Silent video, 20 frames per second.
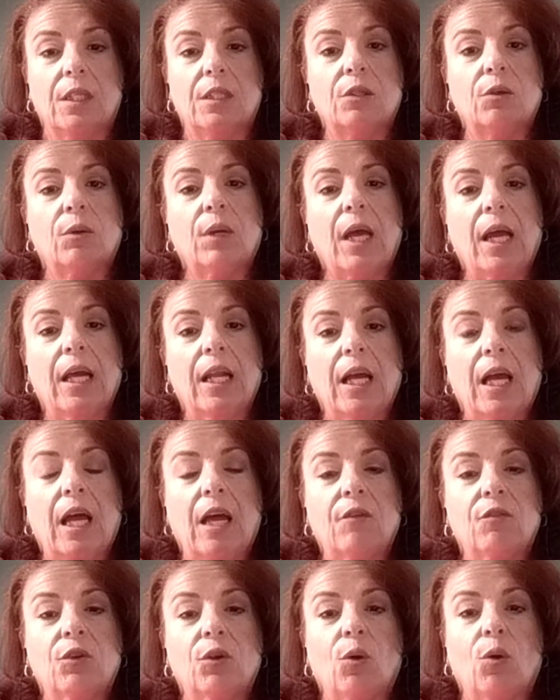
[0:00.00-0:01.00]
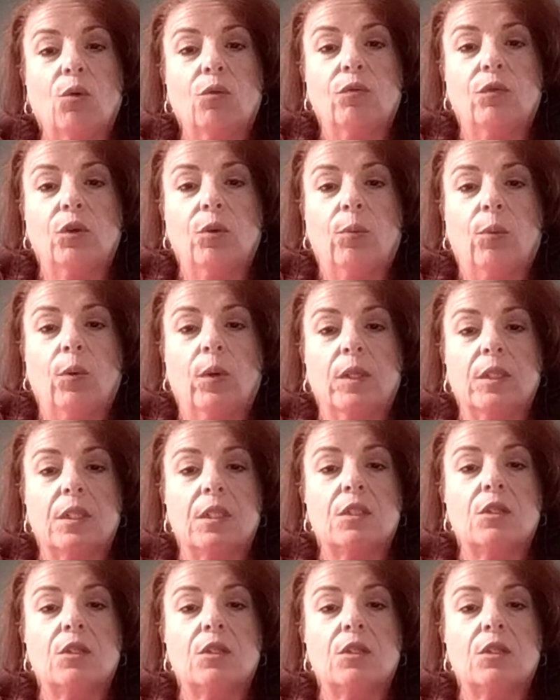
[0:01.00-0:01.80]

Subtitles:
It's okay to have your own viewpoints.